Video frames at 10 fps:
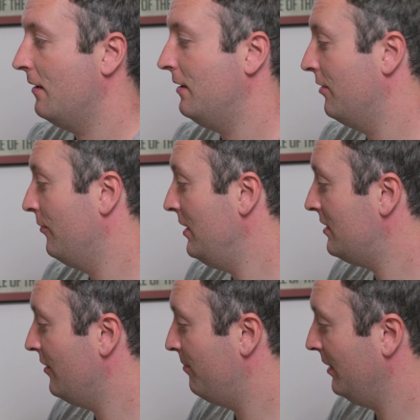Now, the
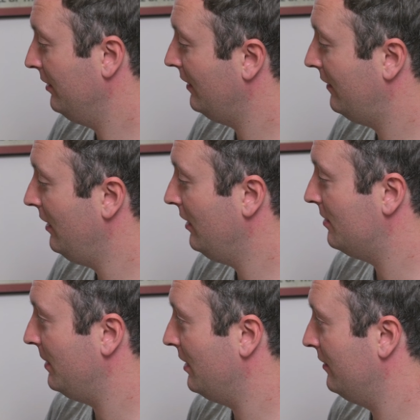reason I've built this thing
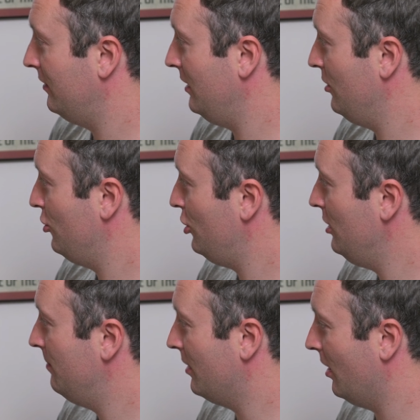is because the
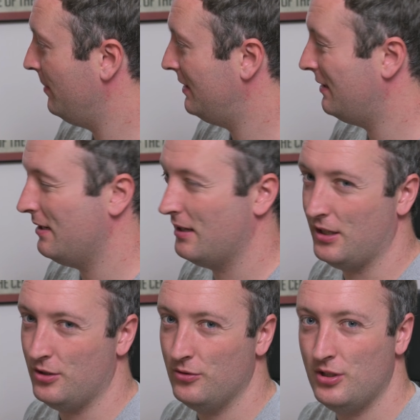cheap copy stand that I
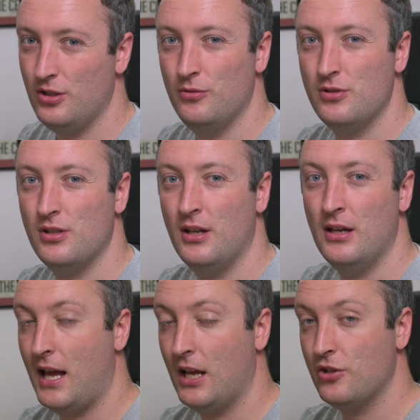used to use
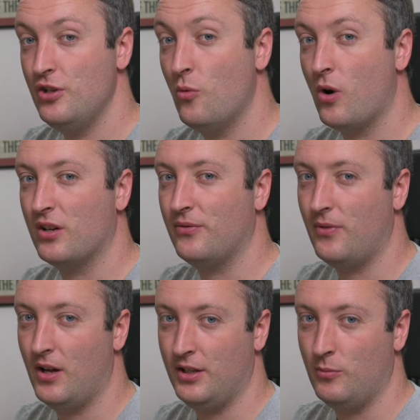actually worked
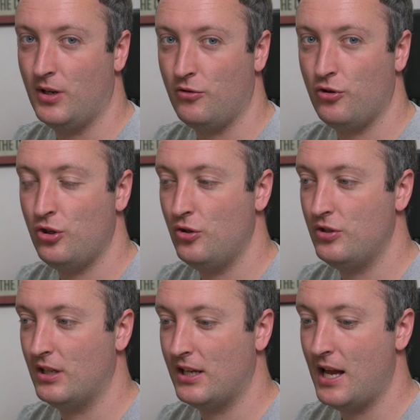fine when I was just
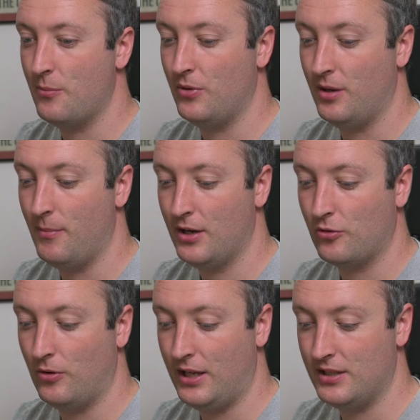using a camera and a
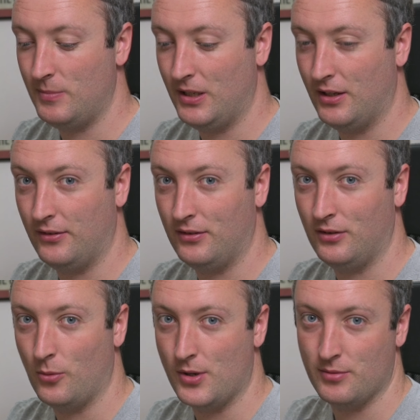macro lens because
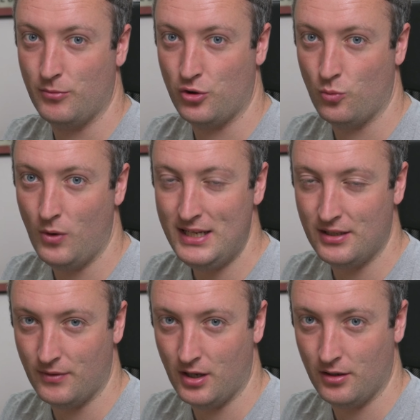there wasn't much weight
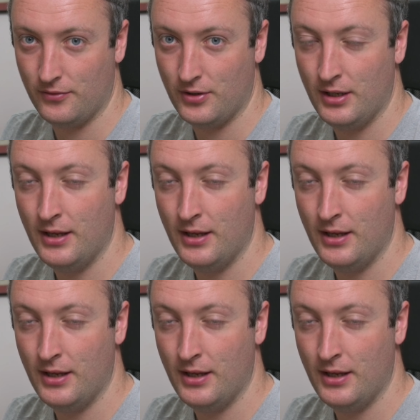involved.